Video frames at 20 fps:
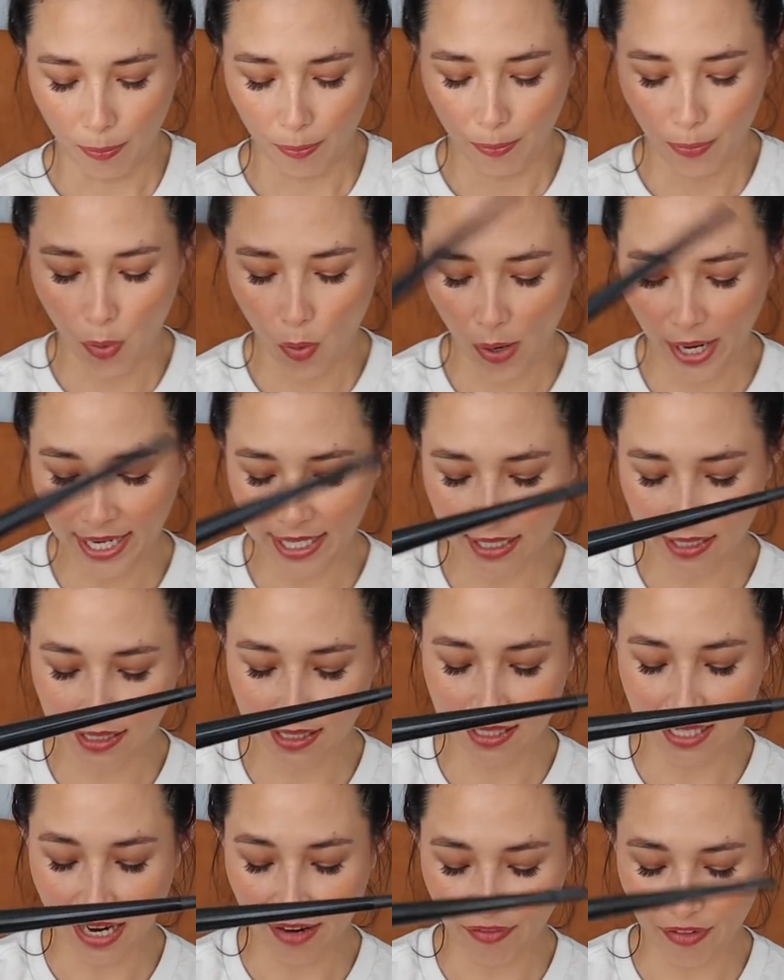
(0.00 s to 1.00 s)

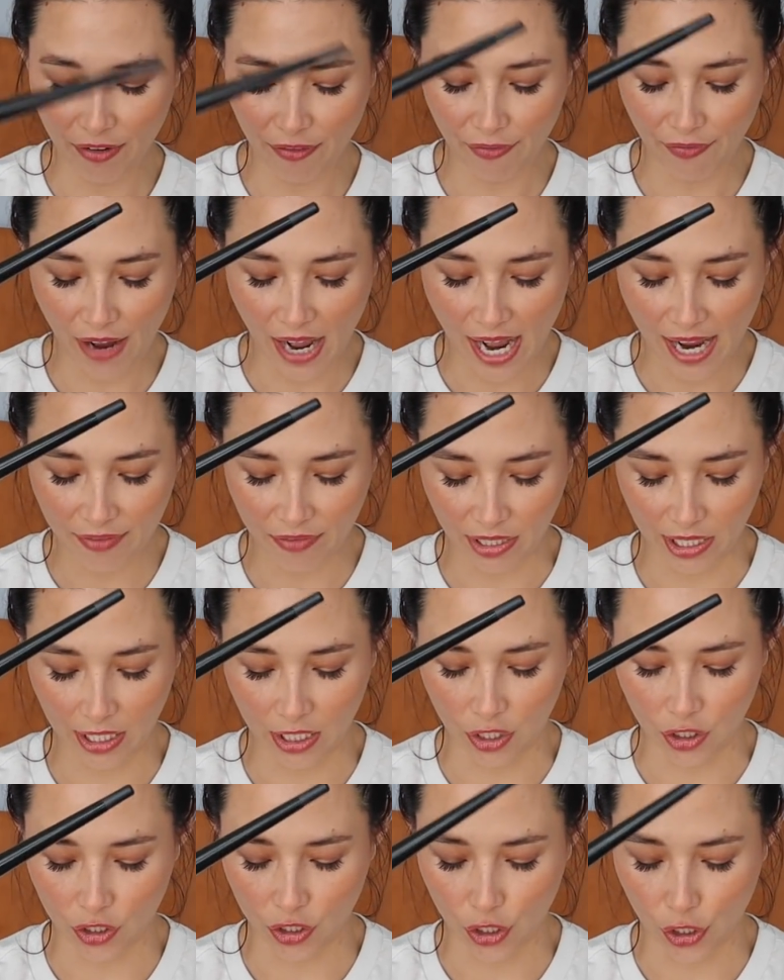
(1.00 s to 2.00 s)
0.75
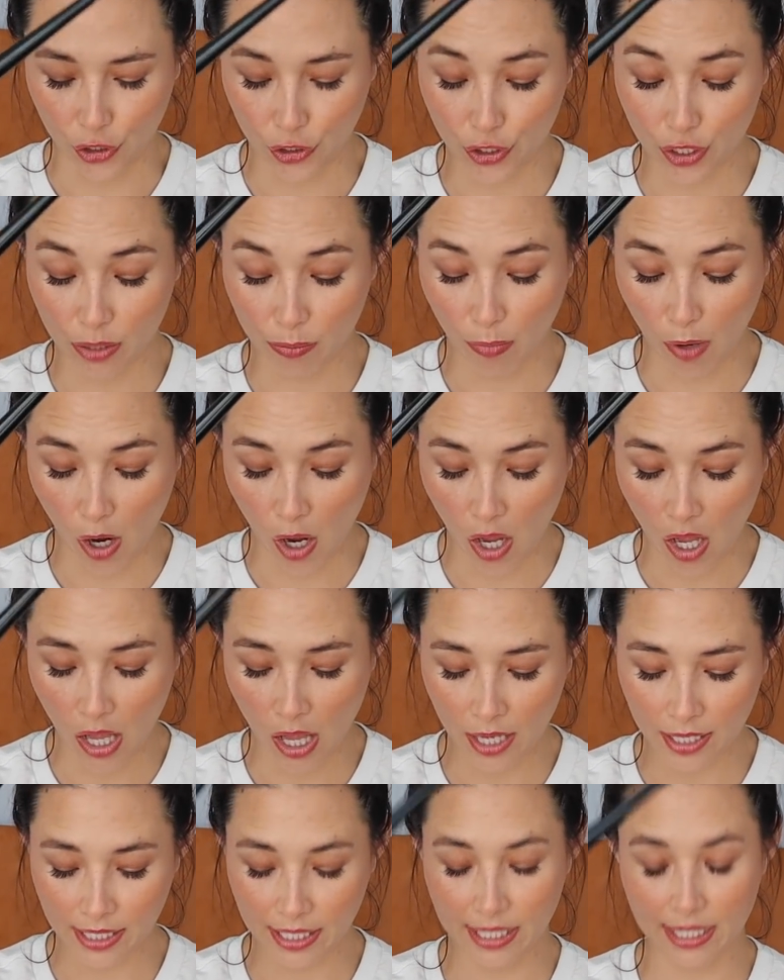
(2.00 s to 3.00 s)
inch
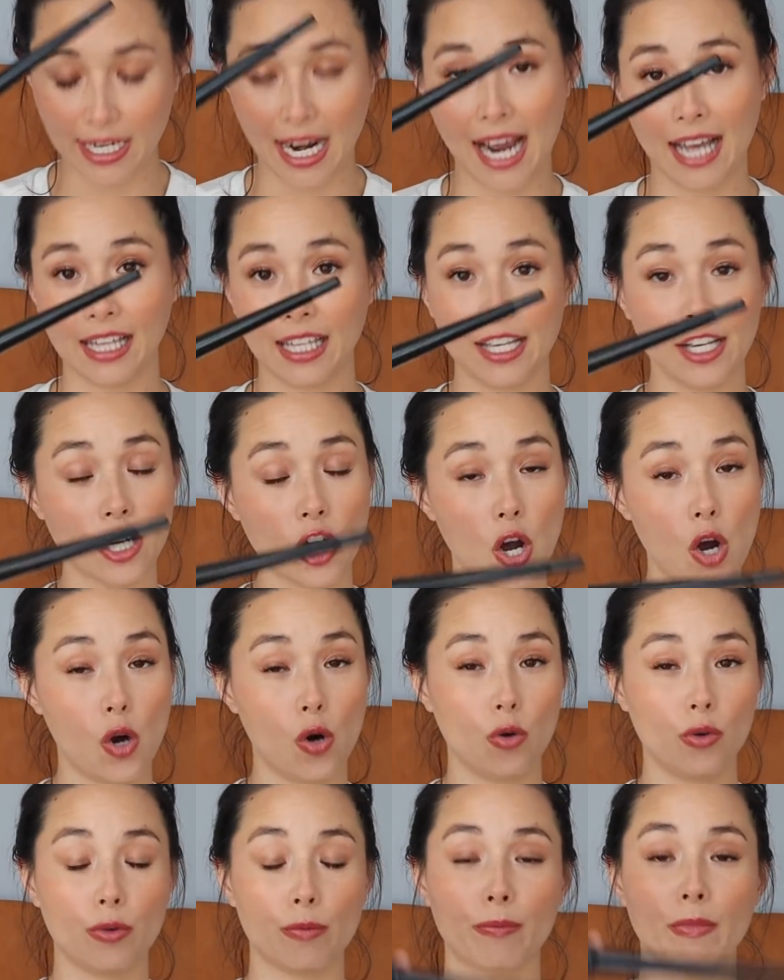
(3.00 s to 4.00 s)
small styling
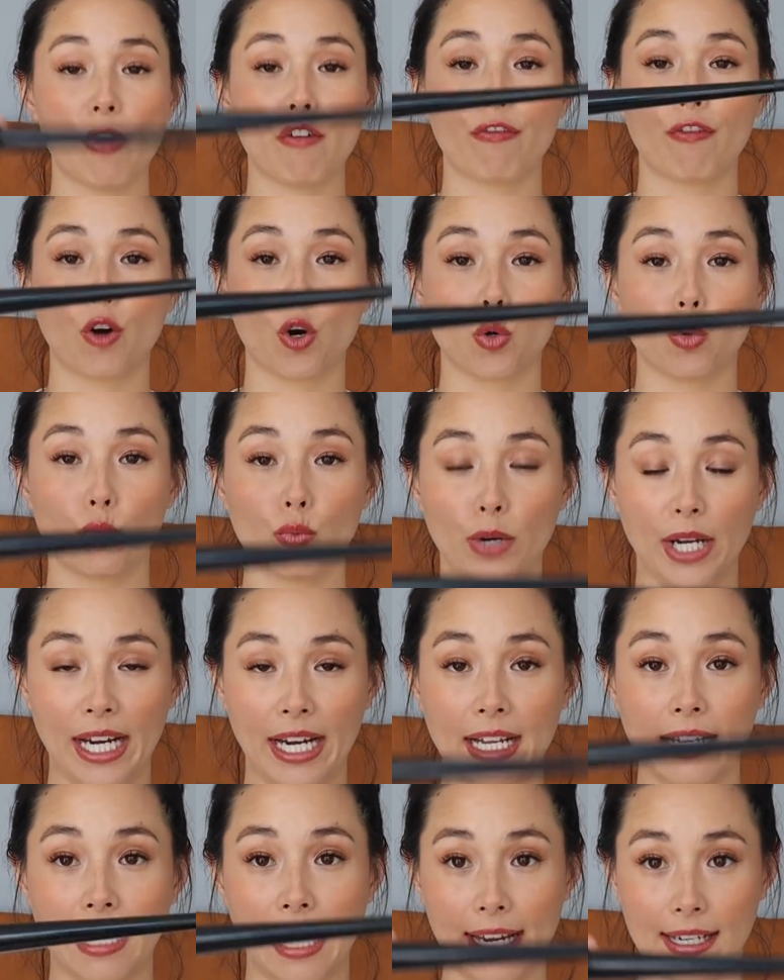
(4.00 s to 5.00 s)
cone for
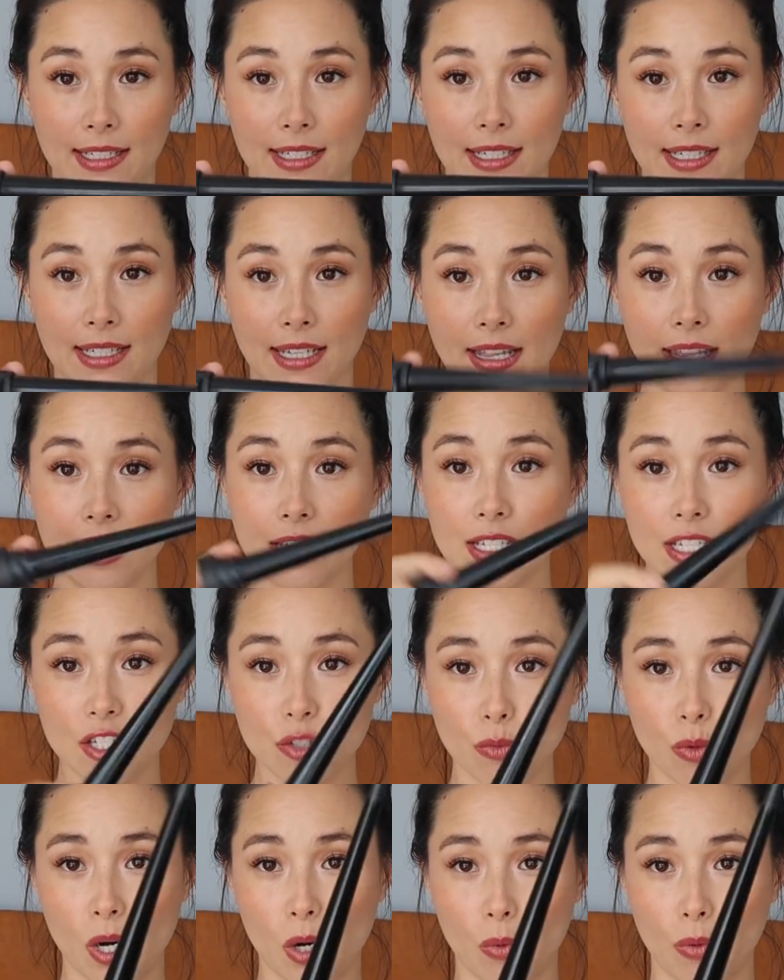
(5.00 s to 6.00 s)
ringlets. This
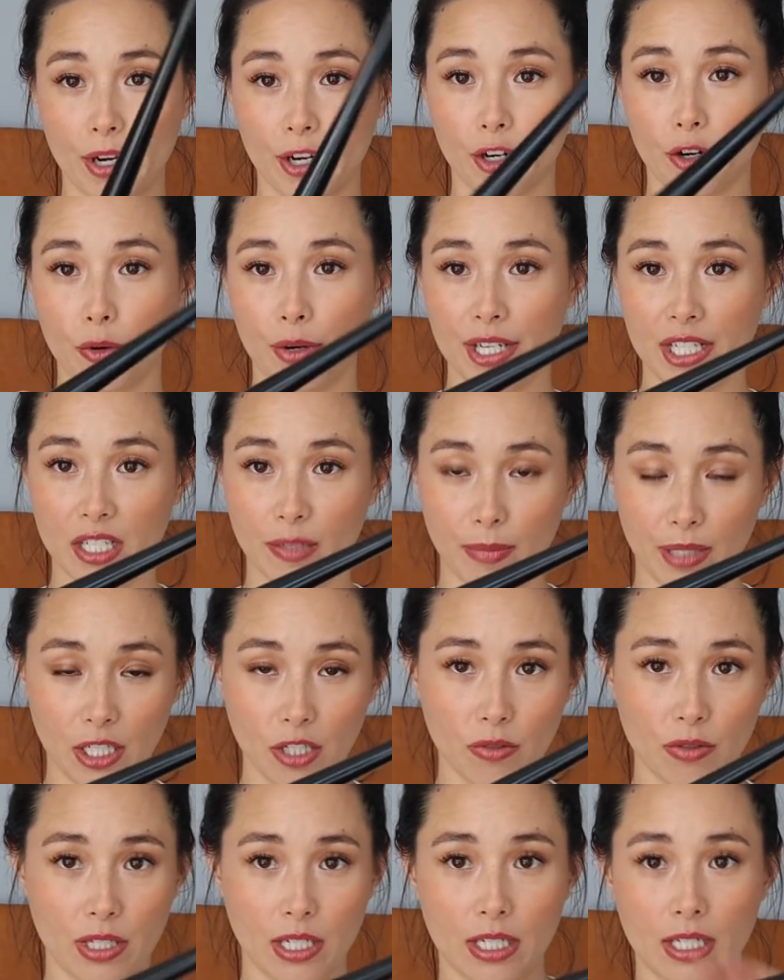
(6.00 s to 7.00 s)
is what we are going to be
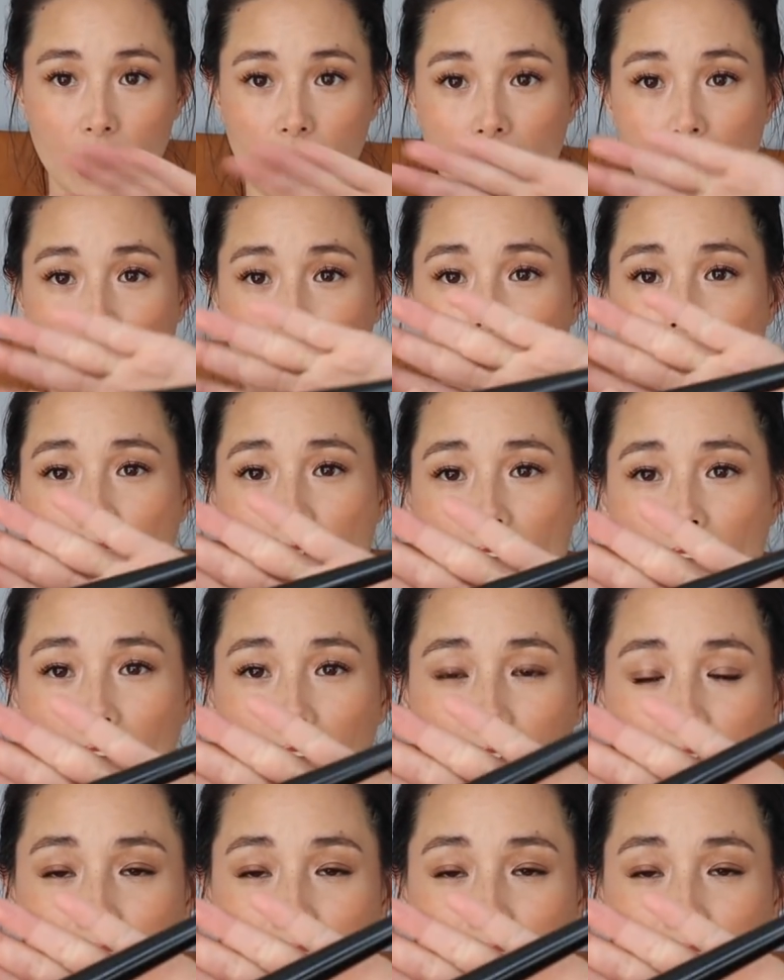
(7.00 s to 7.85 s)
using today.